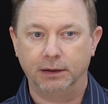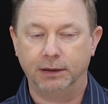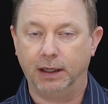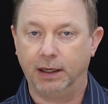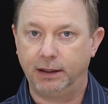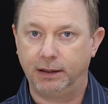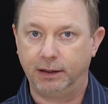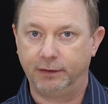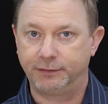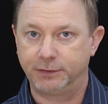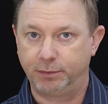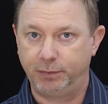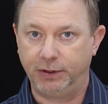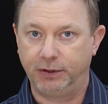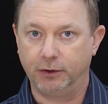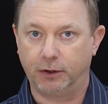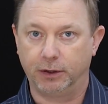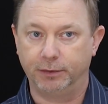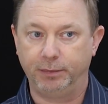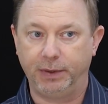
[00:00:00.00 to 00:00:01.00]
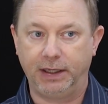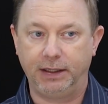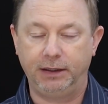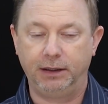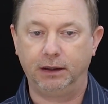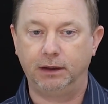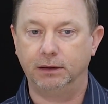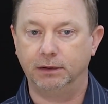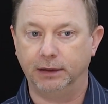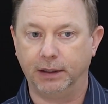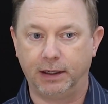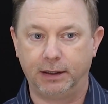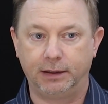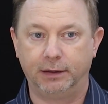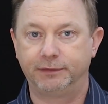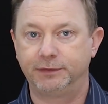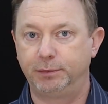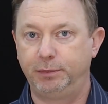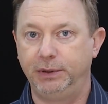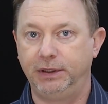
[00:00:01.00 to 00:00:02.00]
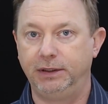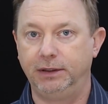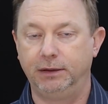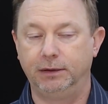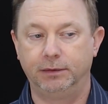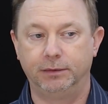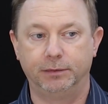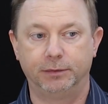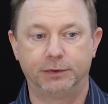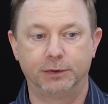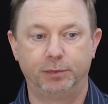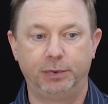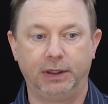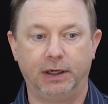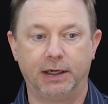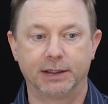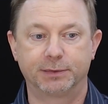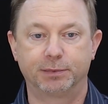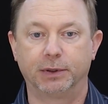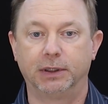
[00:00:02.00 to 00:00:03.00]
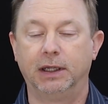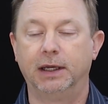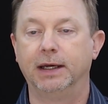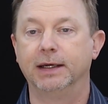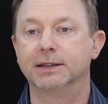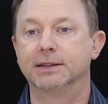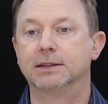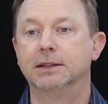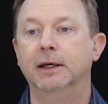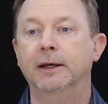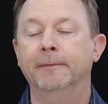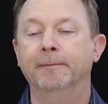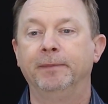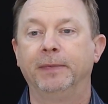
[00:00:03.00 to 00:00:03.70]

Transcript: not enough to be called mania, not enough to be hospitalized,